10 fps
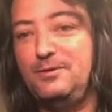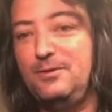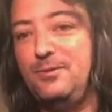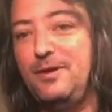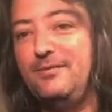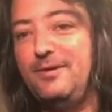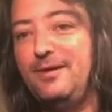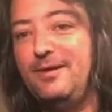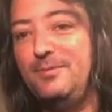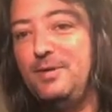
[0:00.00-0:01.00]
a little
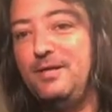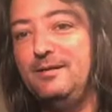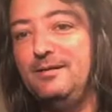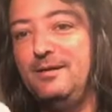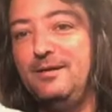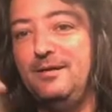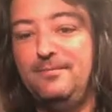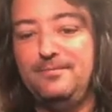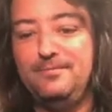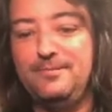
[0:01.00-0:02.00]
rough on here, but
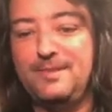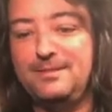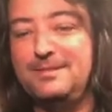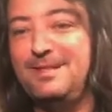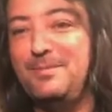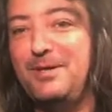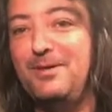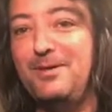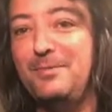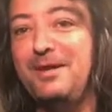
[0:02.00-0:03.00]
it's a
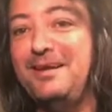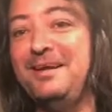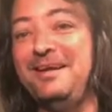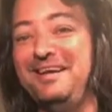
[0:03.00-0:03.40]
sentimental arm.